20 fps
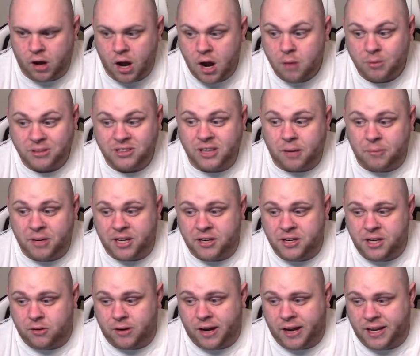But Sami
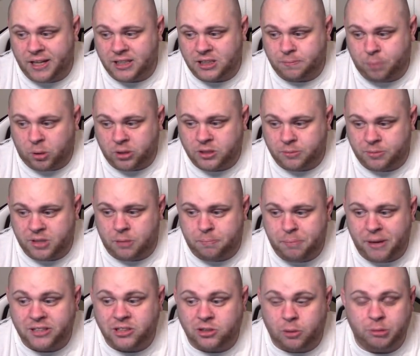Khedira is possibly the
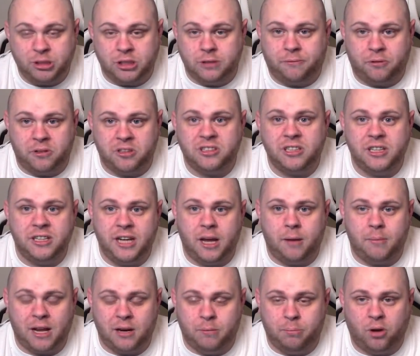best option for a CDM
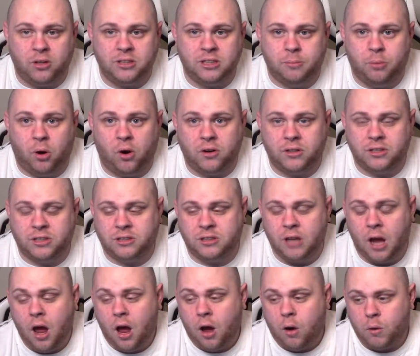and a box-to-box
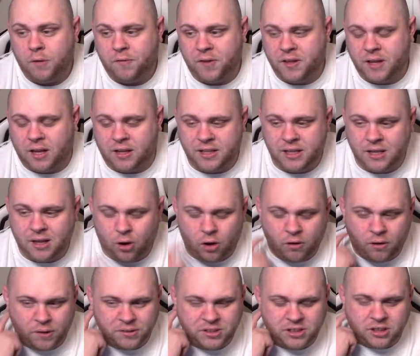within that league.
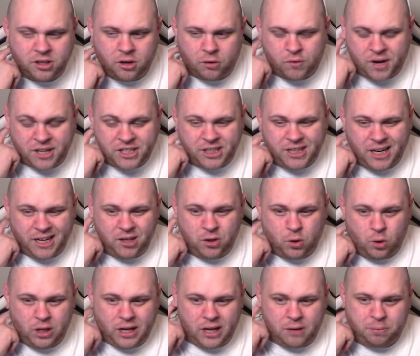Also, you've got Rajanai and
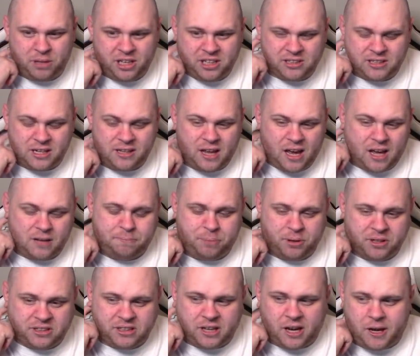Golan, players like that. But
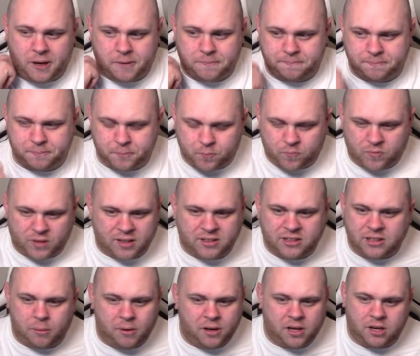
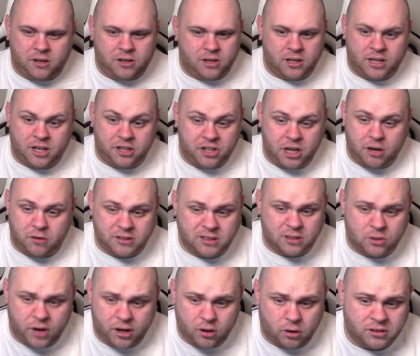Sami Khedira is a
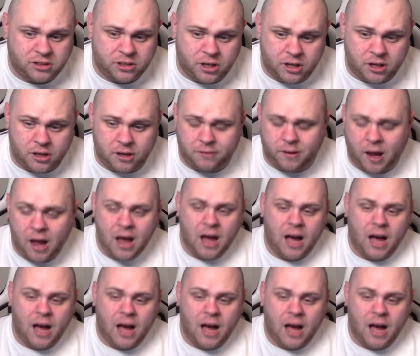great alternative.